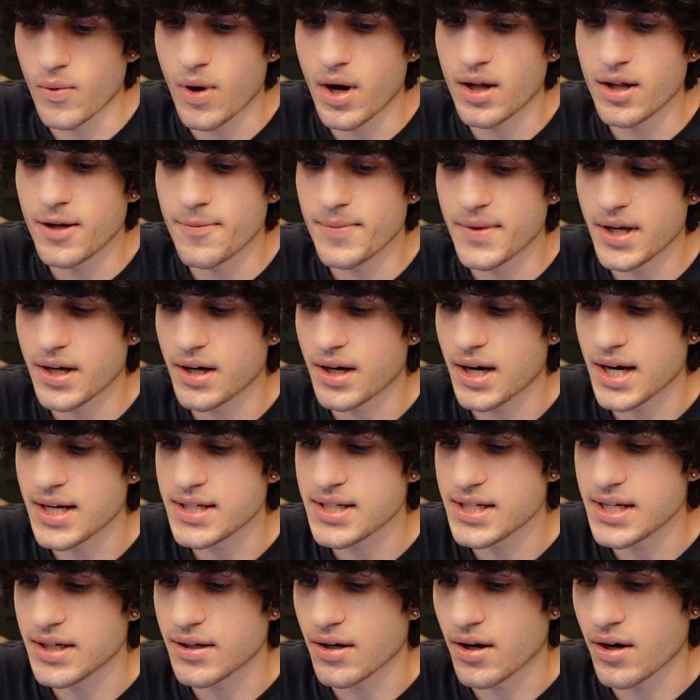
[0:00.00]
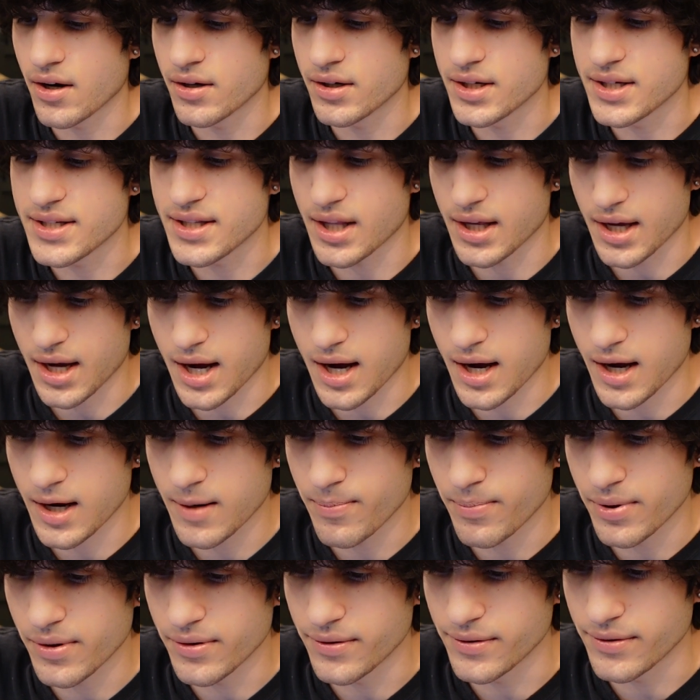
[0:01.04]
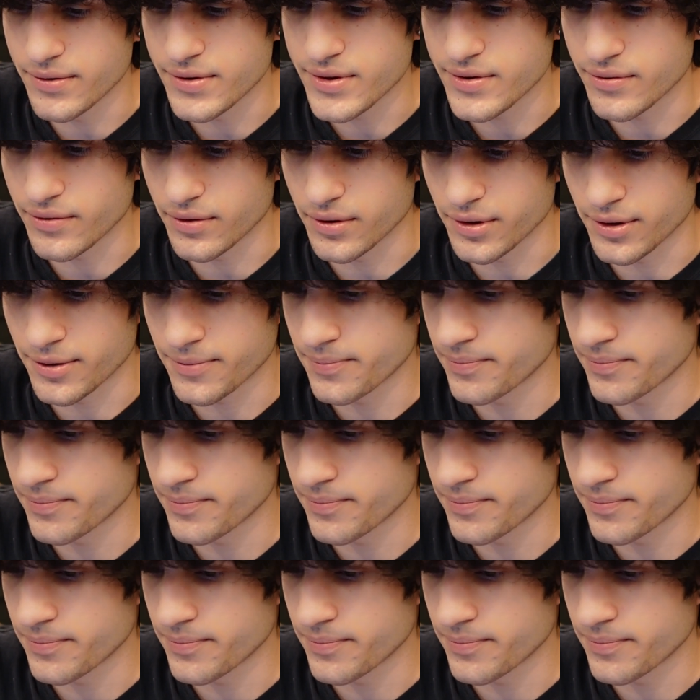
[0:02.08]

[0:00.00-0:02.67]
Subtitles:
while I'm there, I see an artist that I produce for.